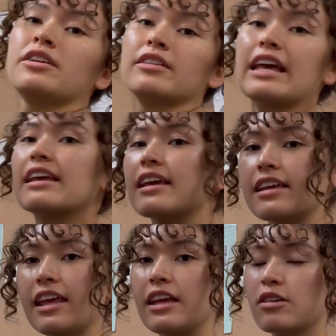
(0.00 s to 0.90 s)
you're like
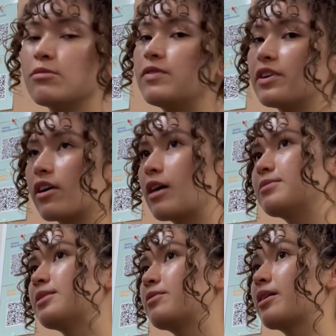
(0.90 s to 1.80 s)
gigging or moving your harp
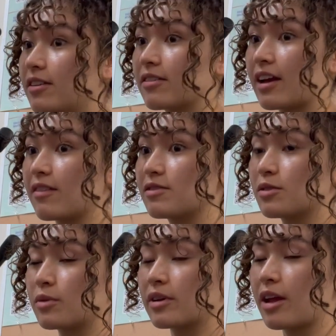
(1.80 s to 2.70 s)
somewhere, you don't have
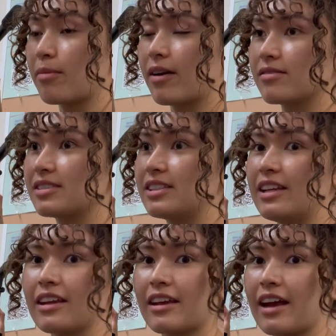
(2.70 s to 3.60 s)
to worry about
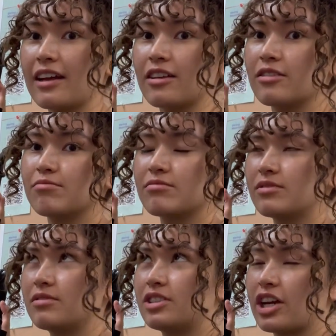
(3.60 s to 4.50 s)
sitting at a
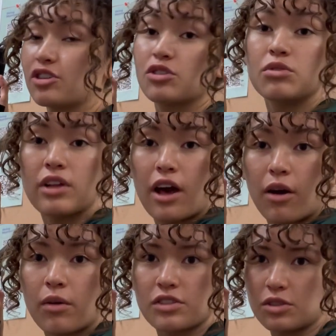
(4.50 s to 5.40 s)
chair too
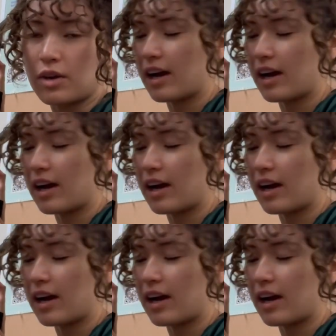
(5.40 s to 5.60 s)
low or too